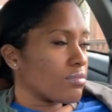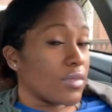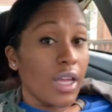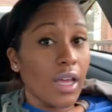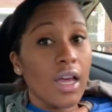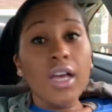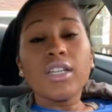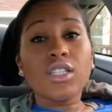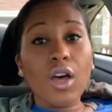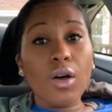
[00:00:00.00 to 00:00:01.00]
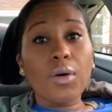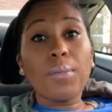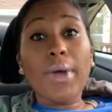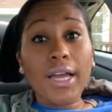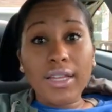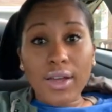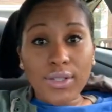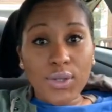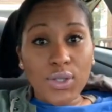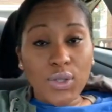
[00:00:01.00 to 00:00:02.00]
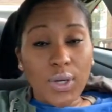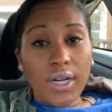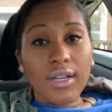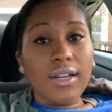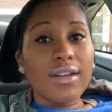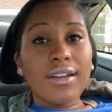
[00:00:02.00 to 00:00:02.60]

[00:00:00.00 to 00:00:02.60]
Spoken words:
Yeah. So, make a long story short,